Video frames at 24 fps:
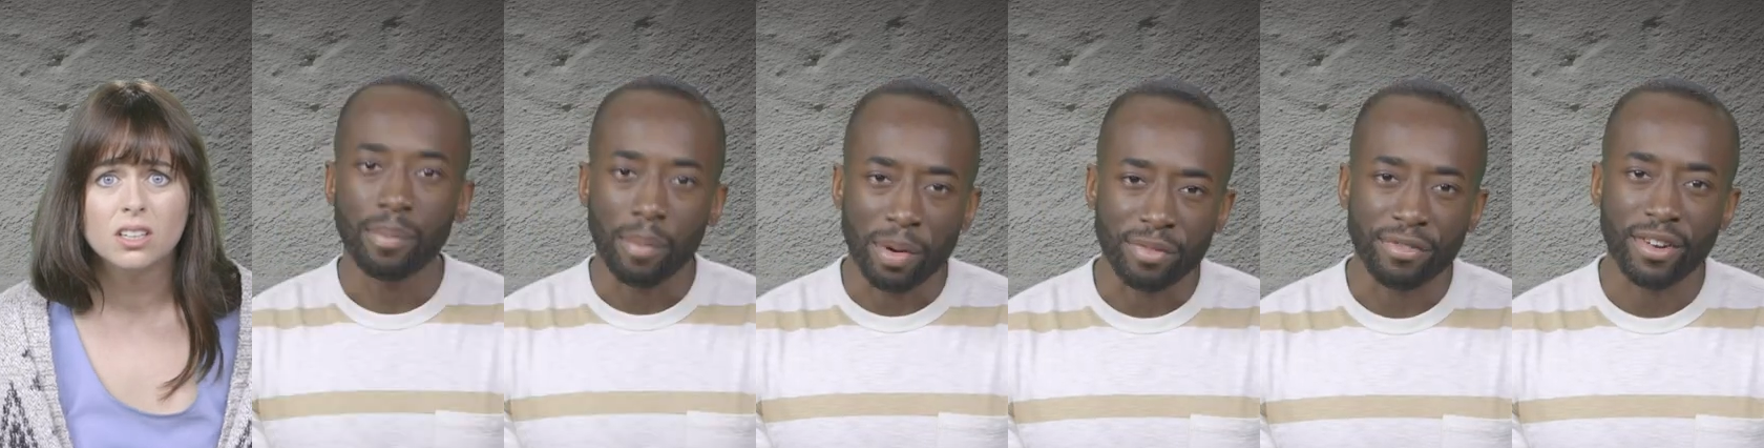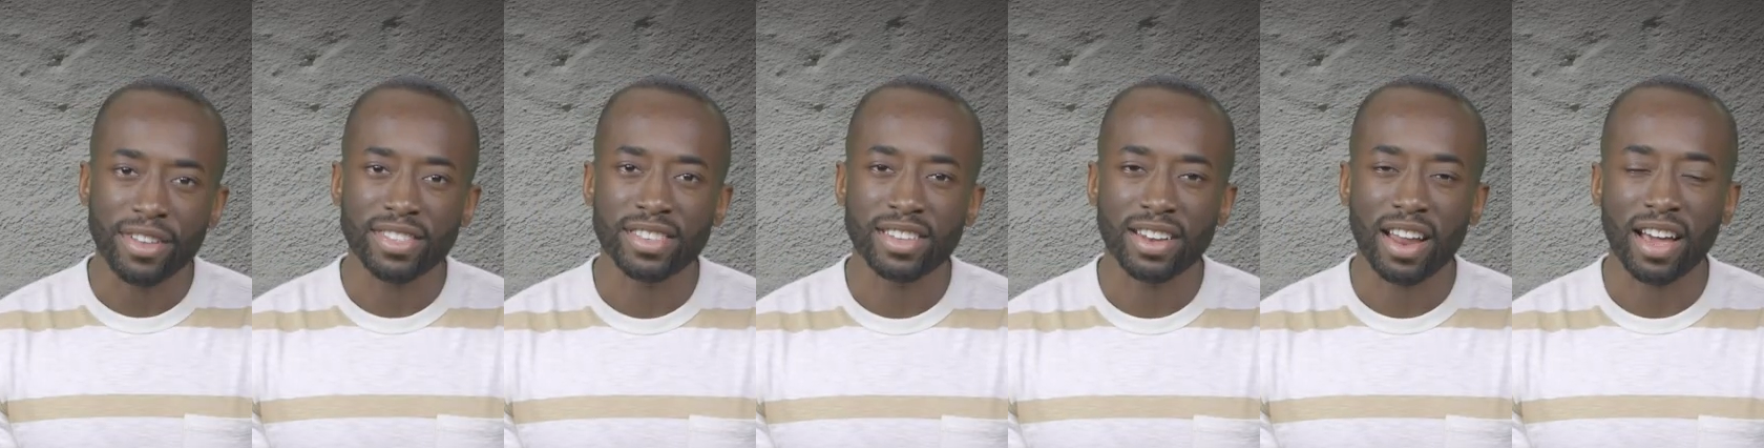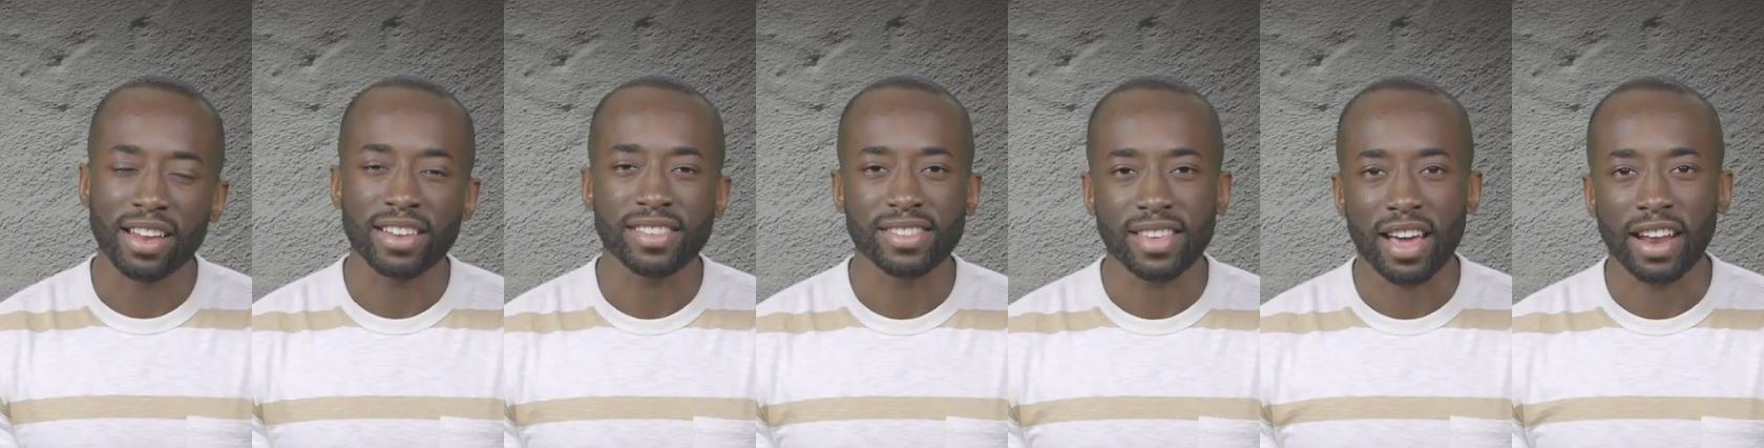My friends and
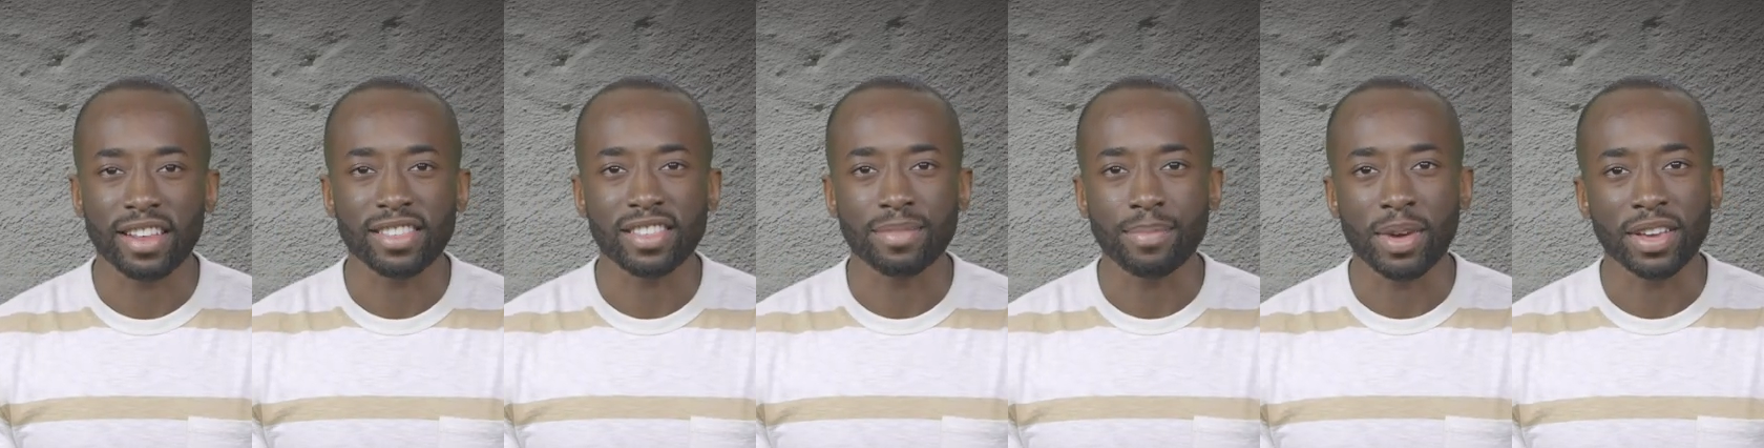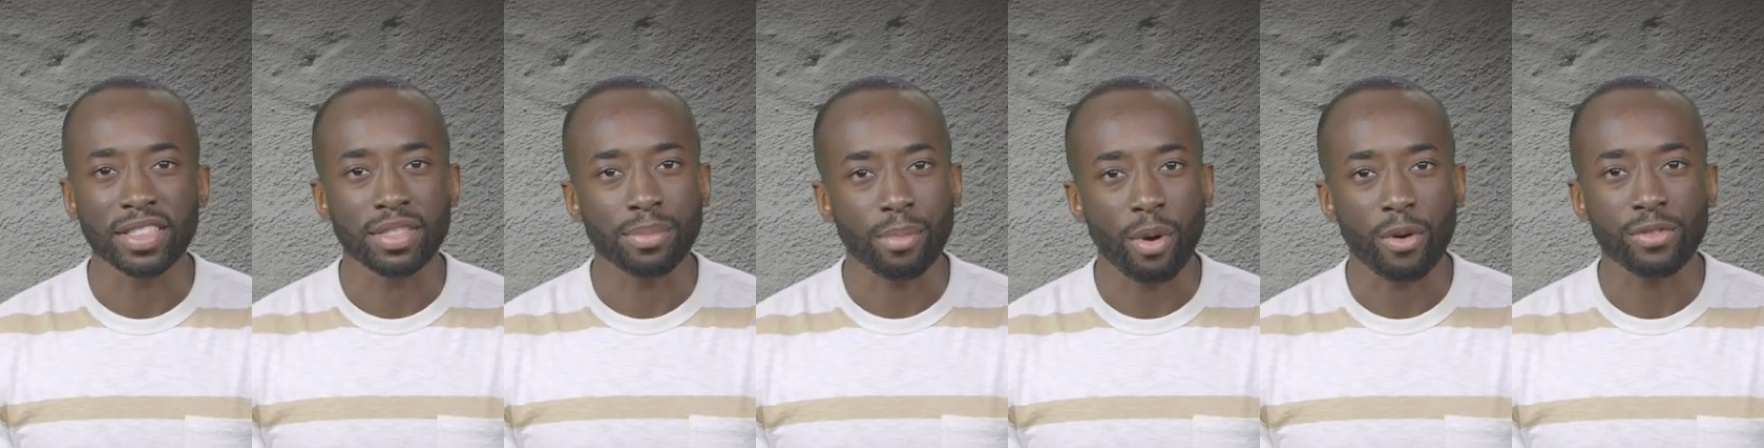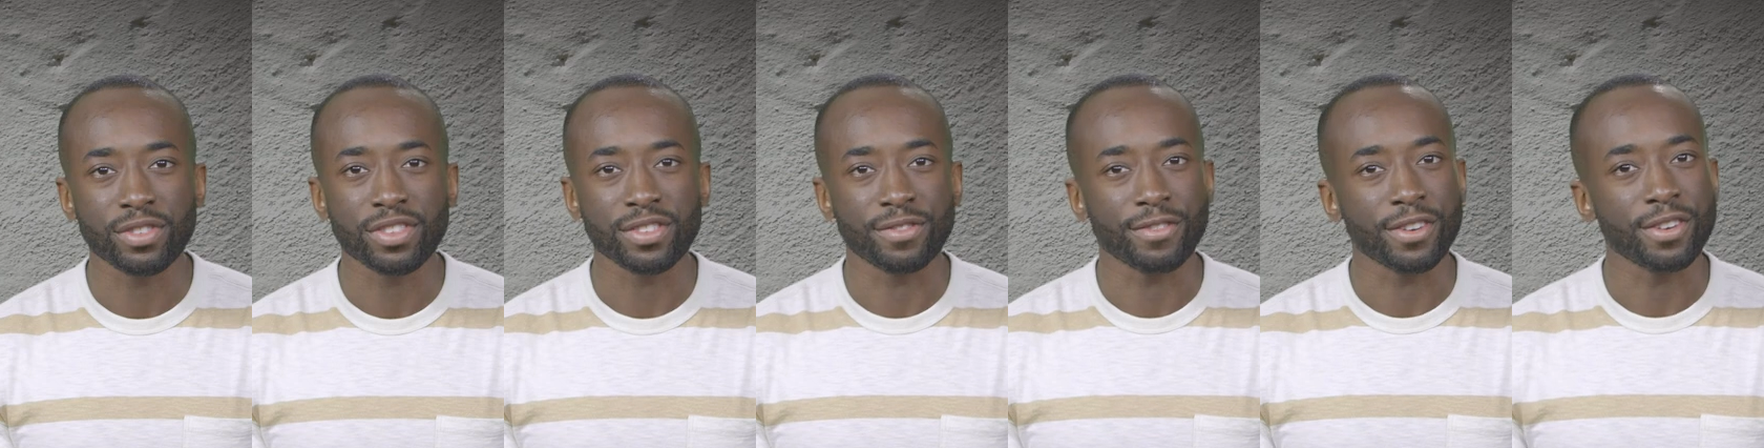I decided to make the
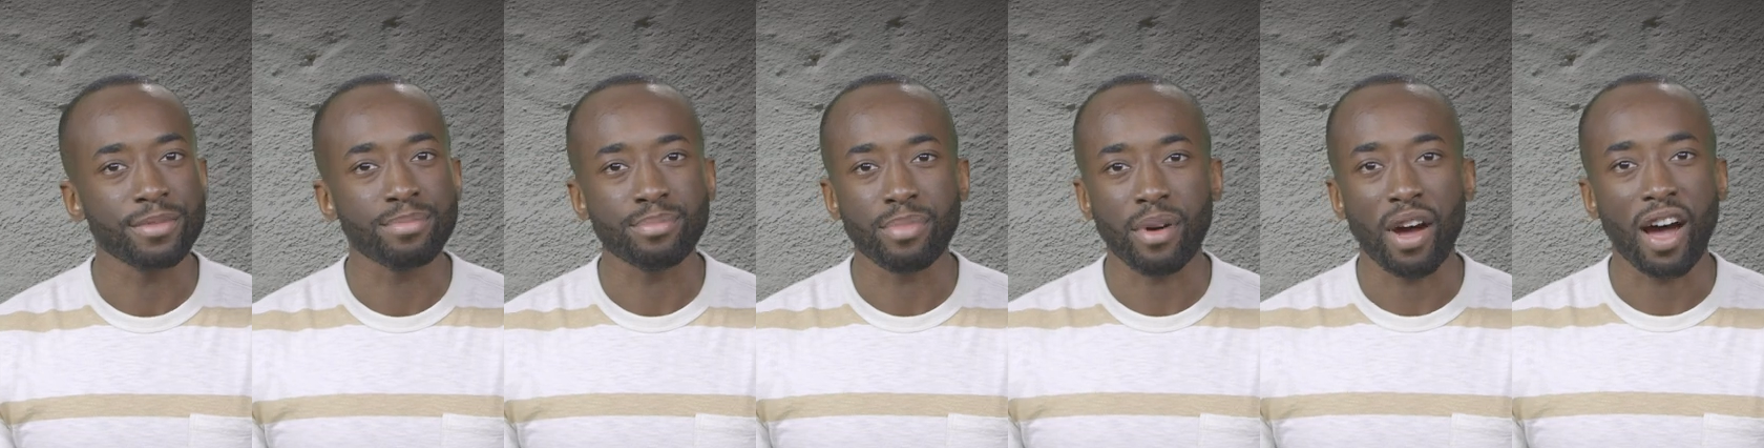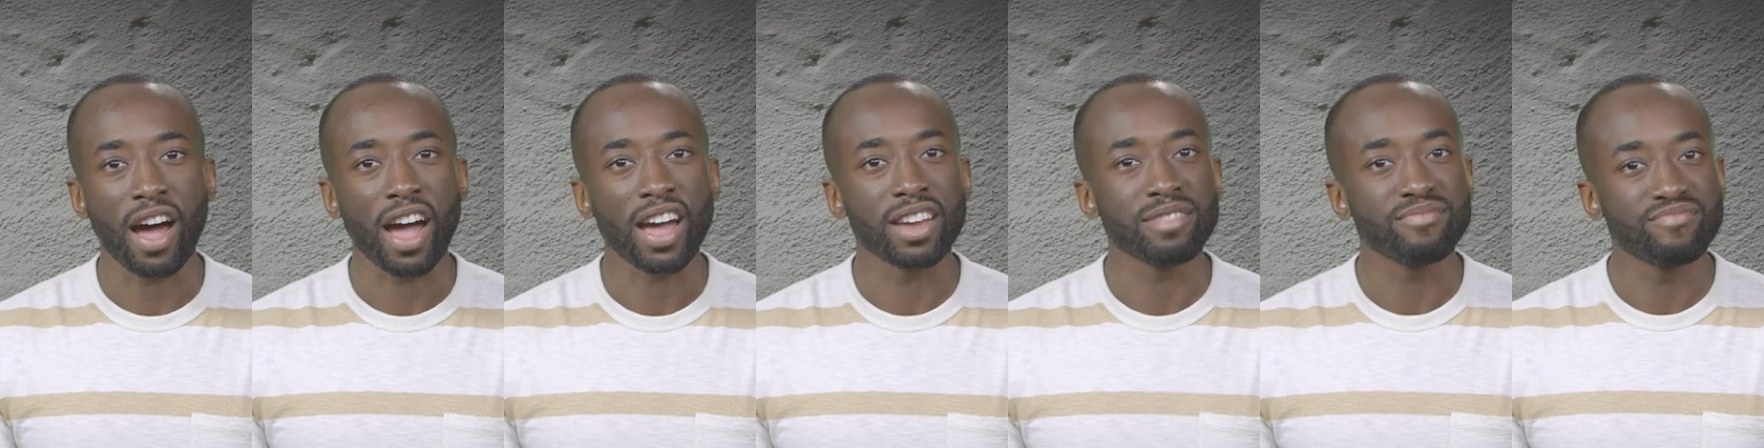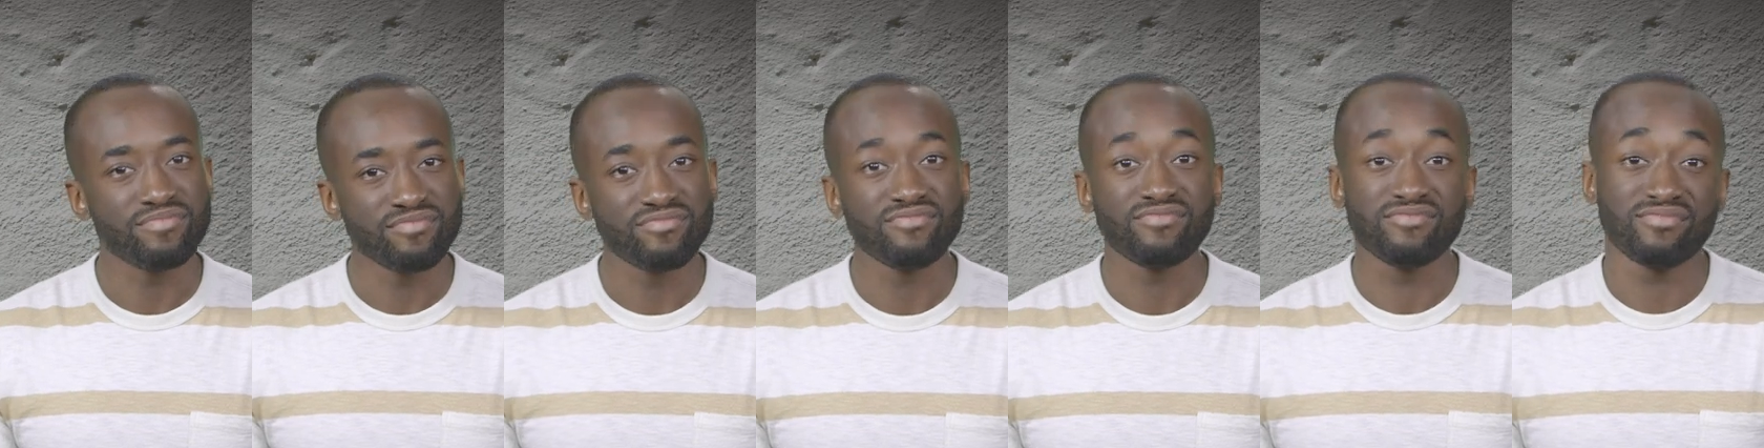most of it by
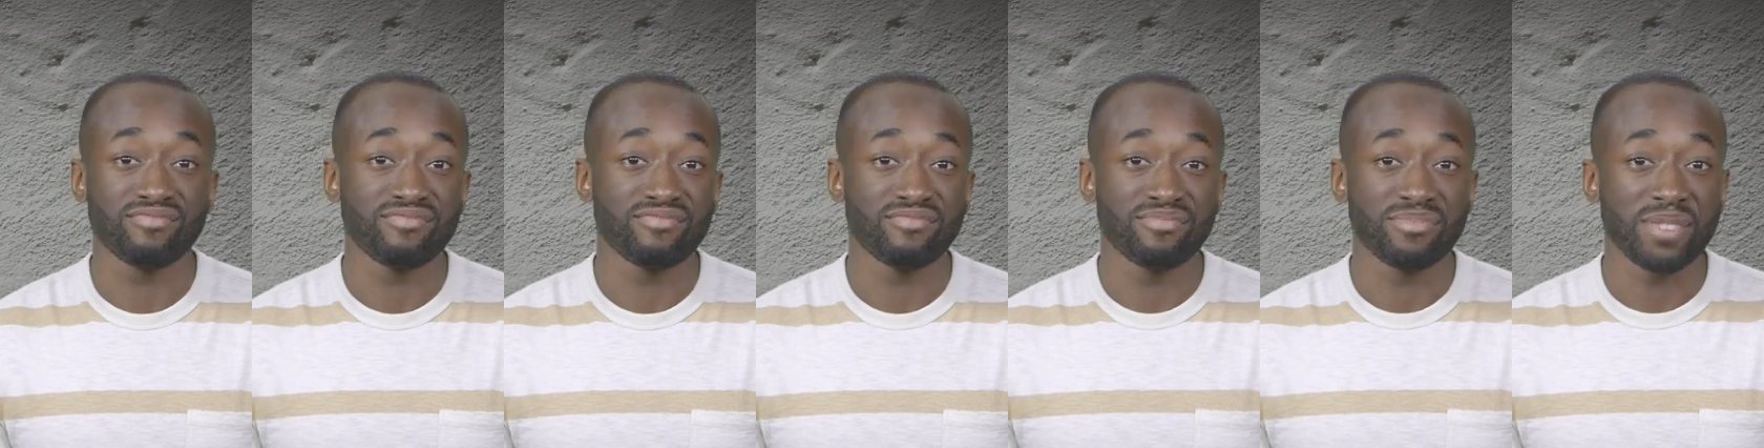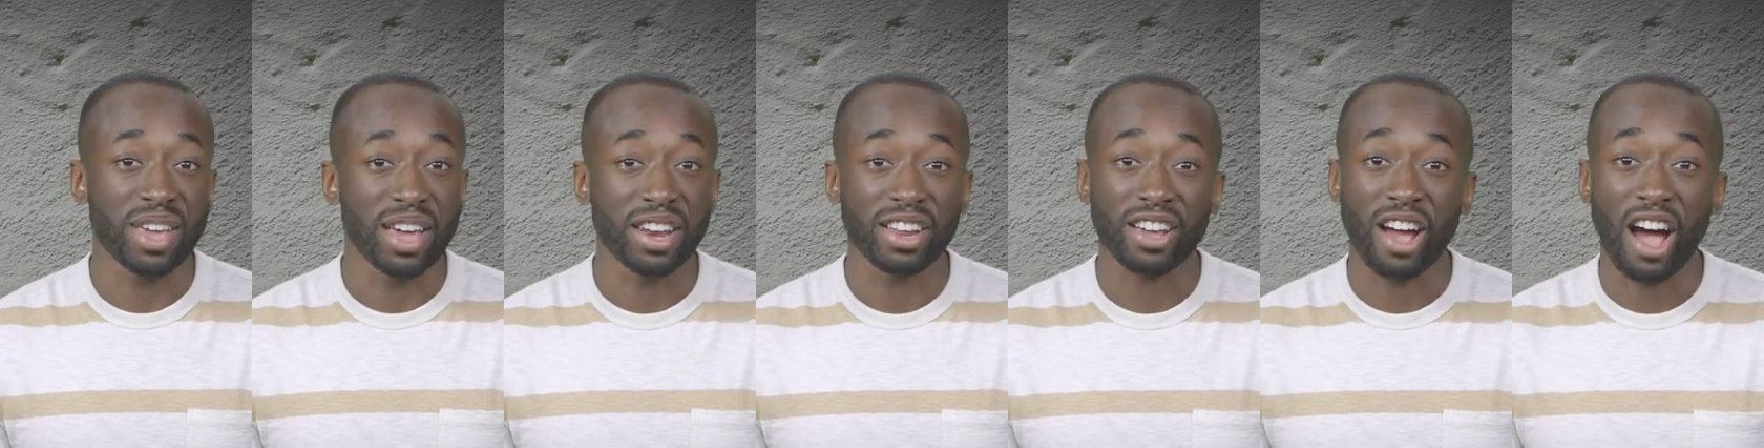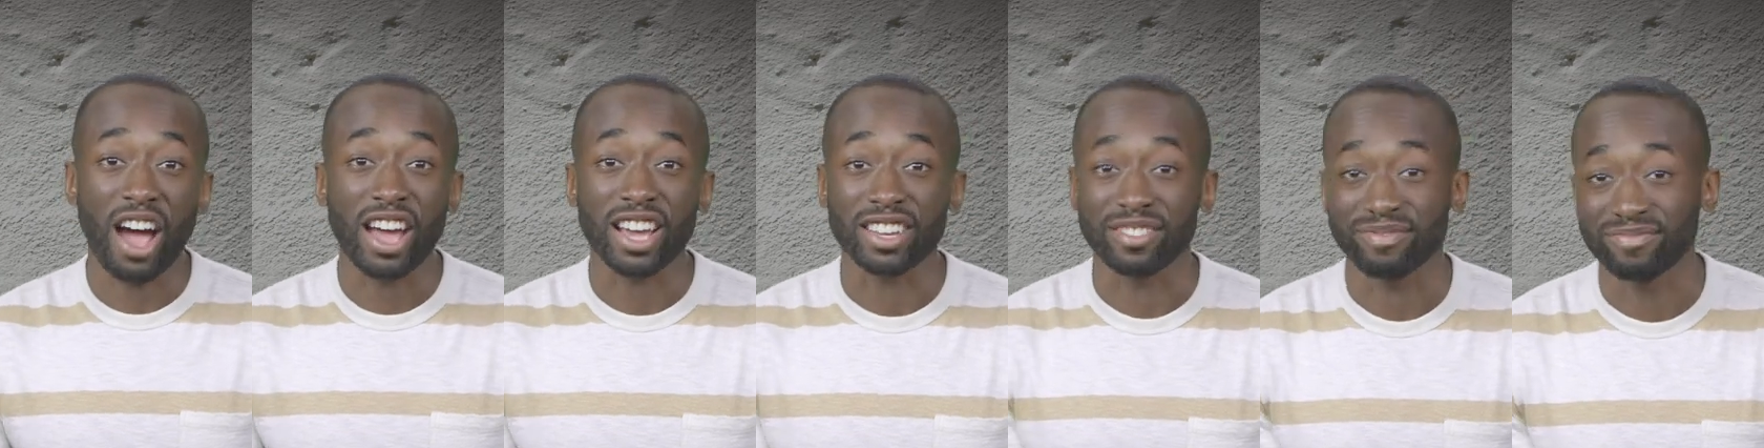getting
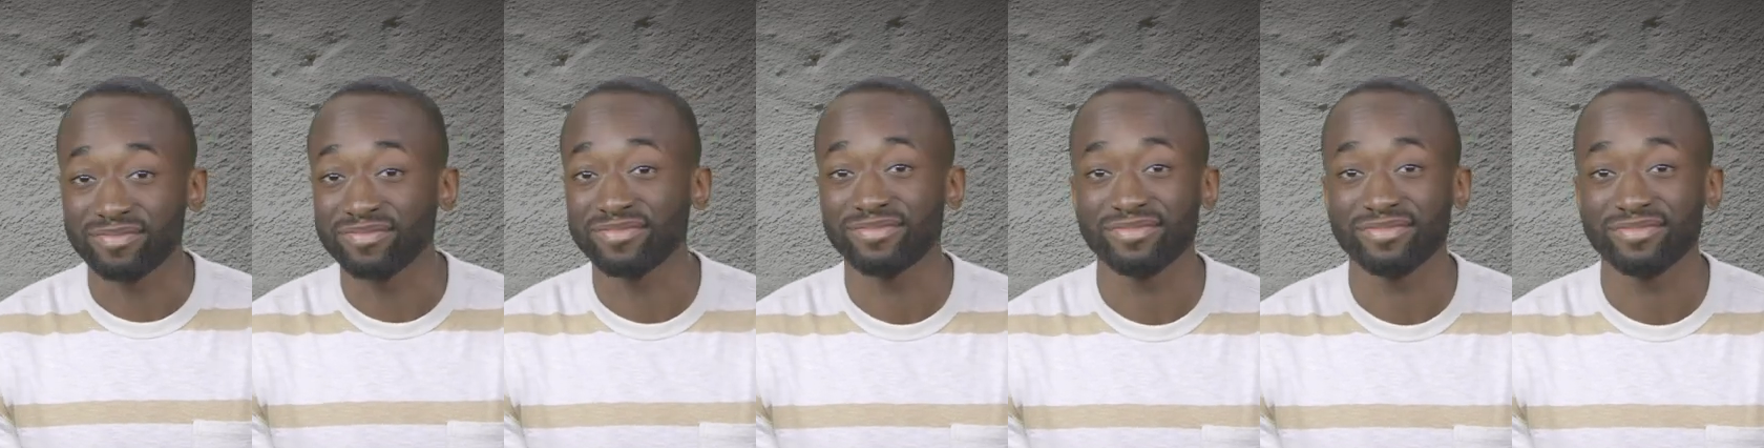high.